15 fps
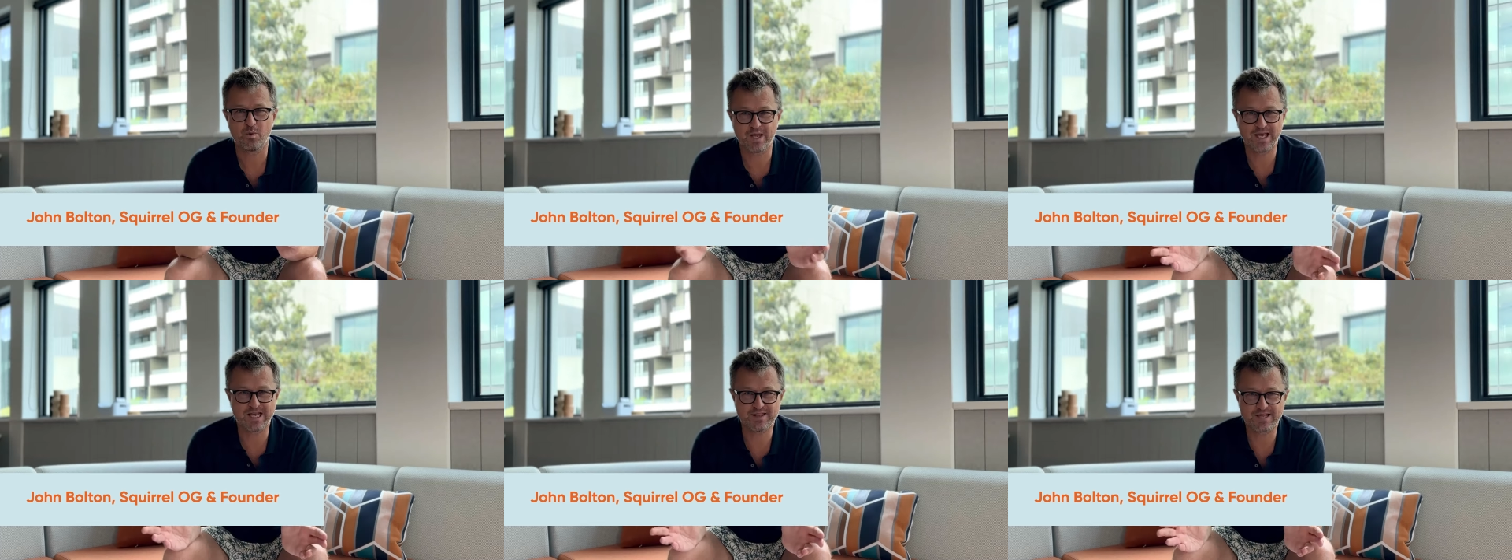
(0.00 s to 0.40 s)

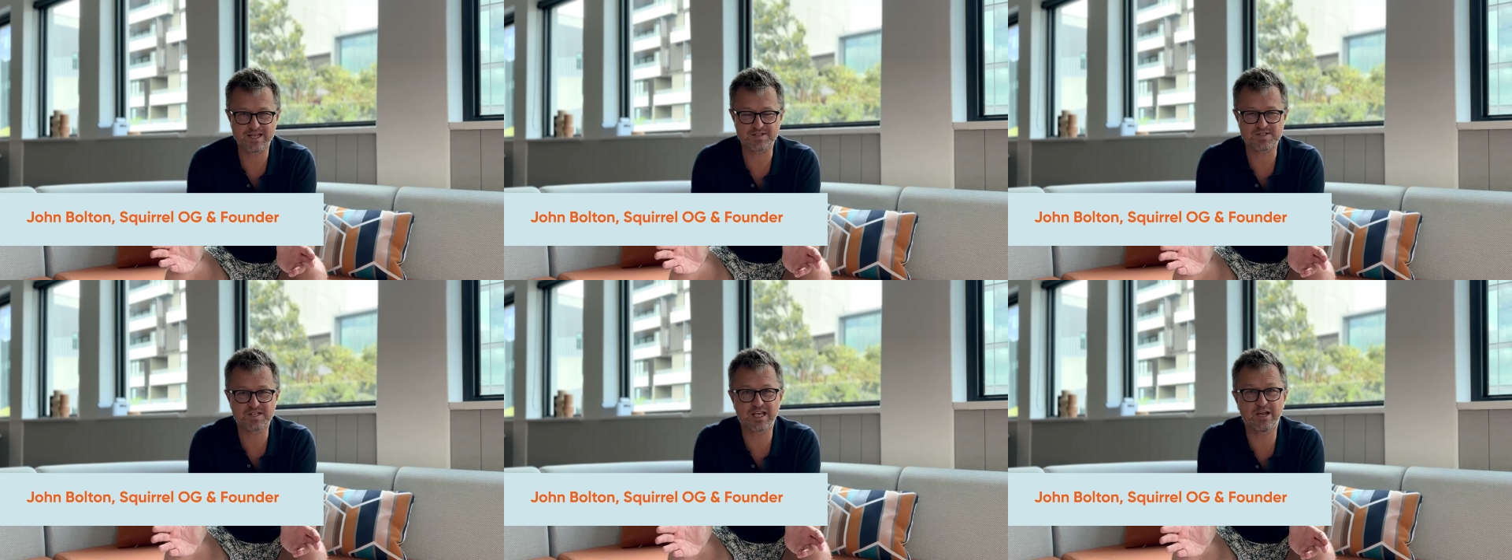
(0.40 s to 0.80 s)
We had
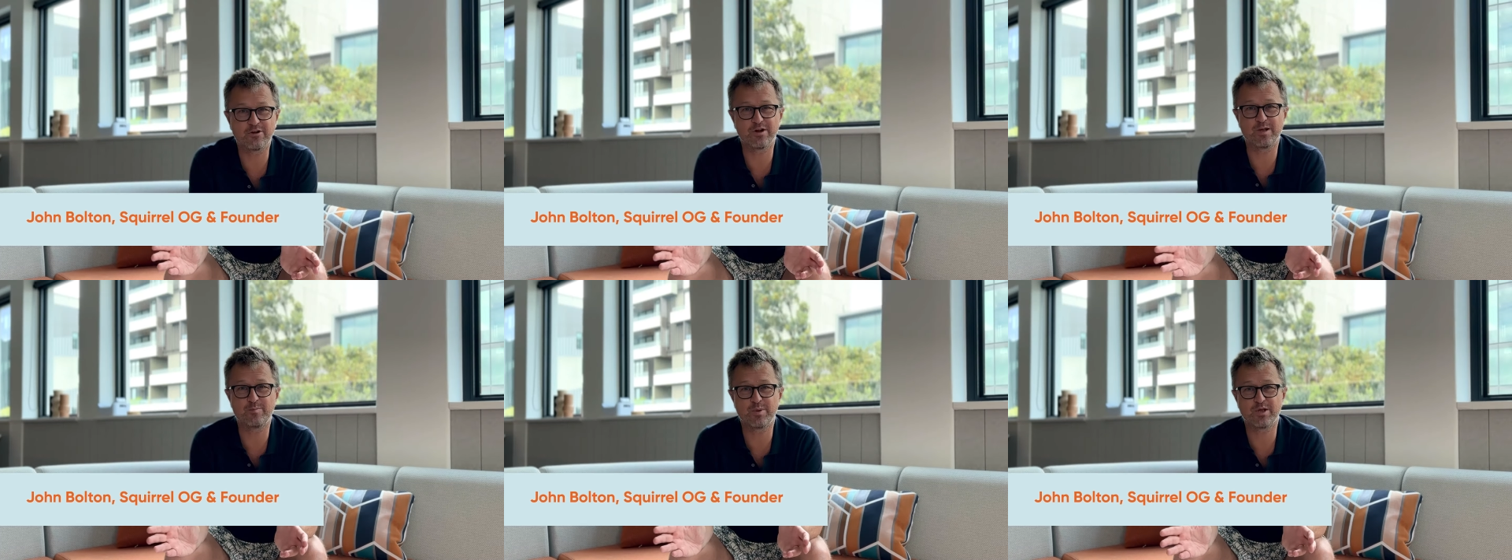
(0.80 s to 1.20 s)
that
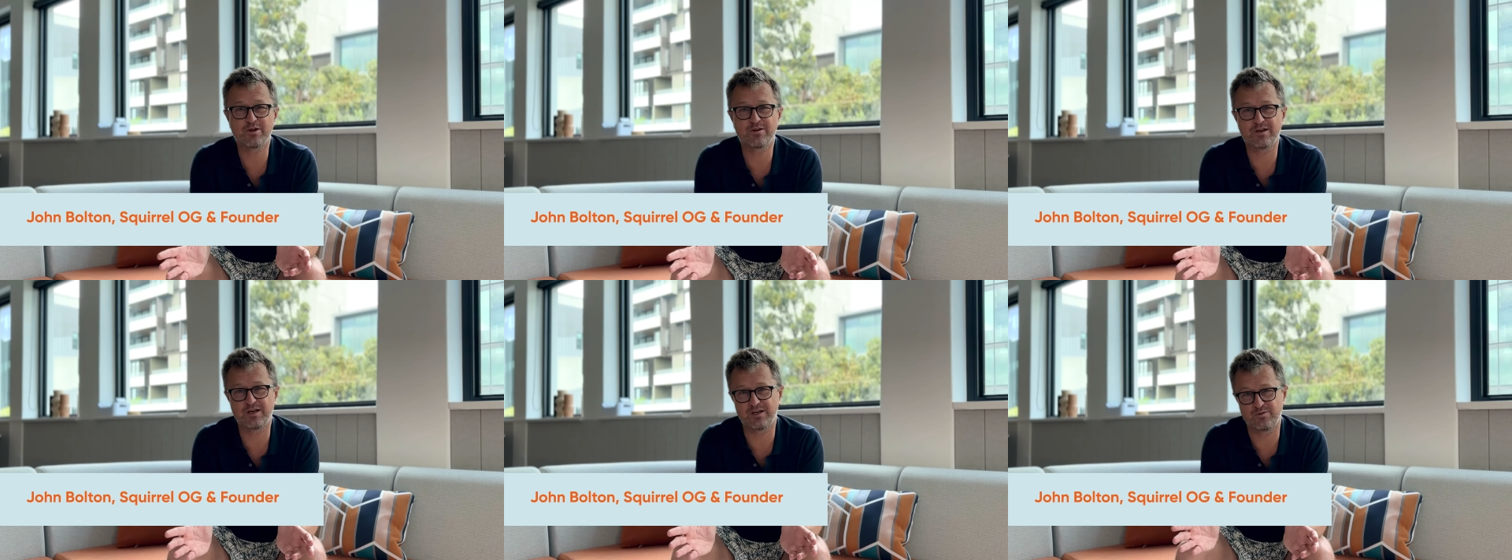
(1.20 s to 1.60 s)
scary
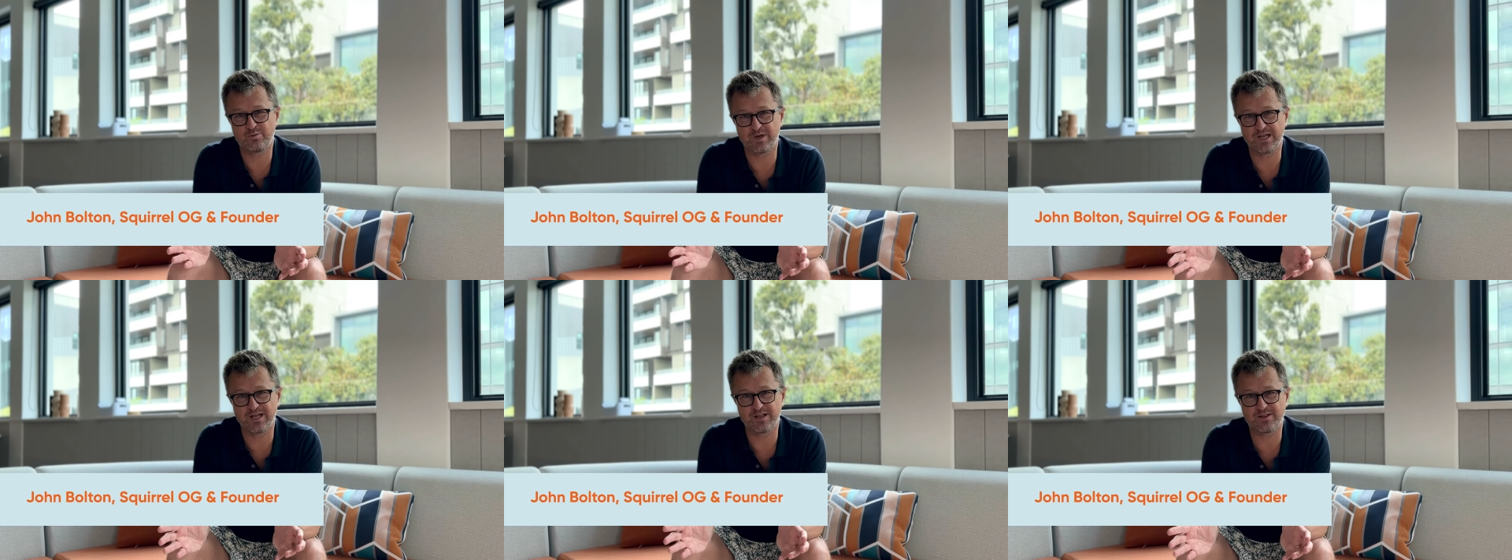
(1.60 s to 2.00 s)

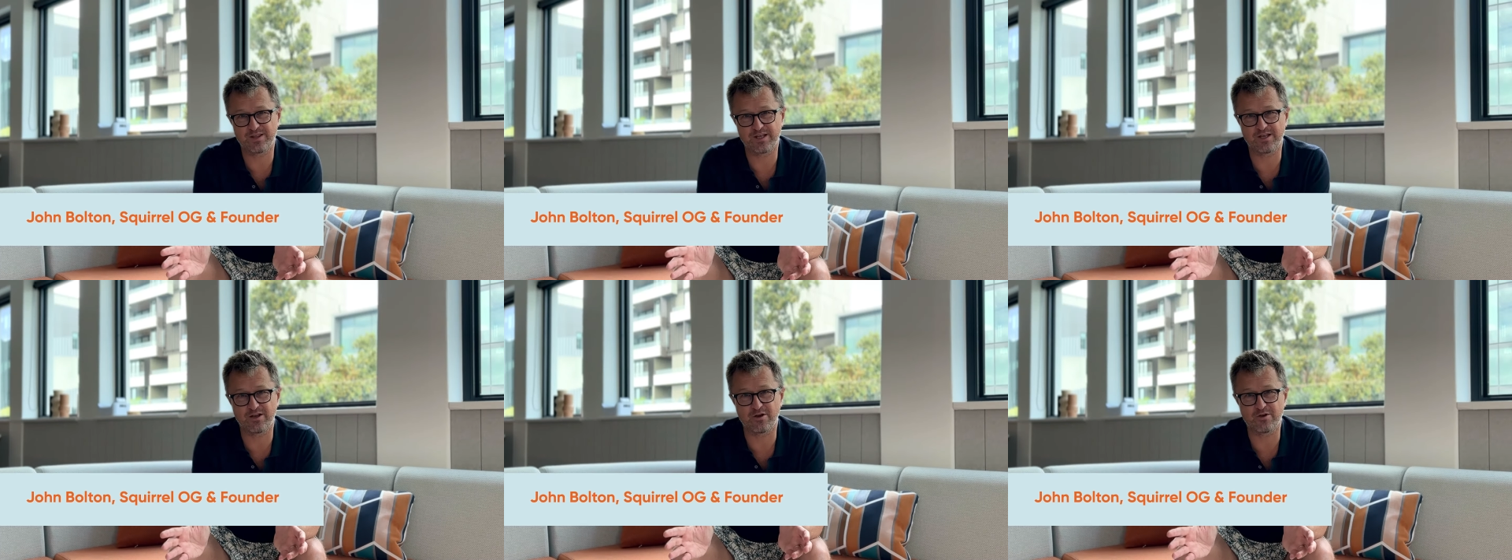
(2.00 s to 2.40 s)
period where the